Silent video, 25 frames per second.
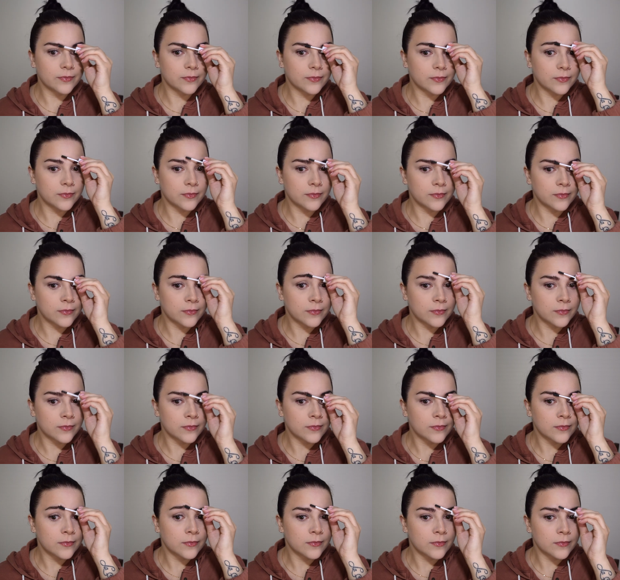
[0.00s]

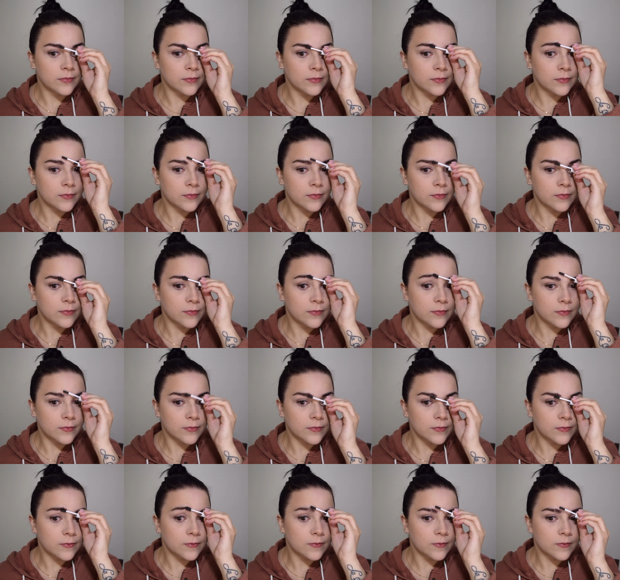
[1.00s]

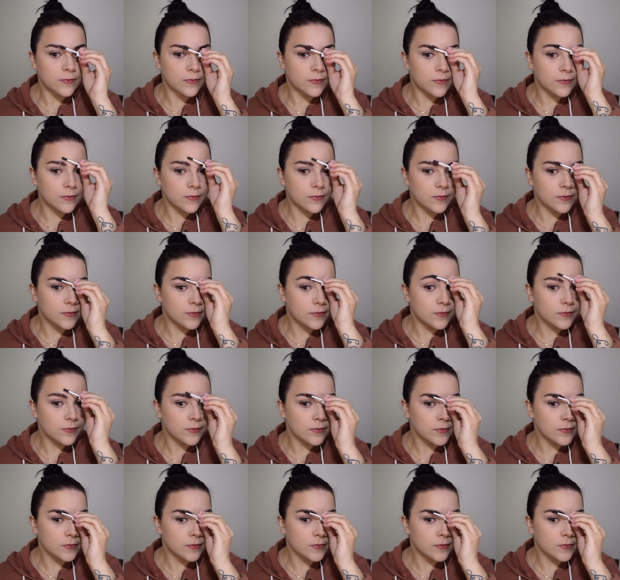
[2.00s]
No one is speaking in this clip.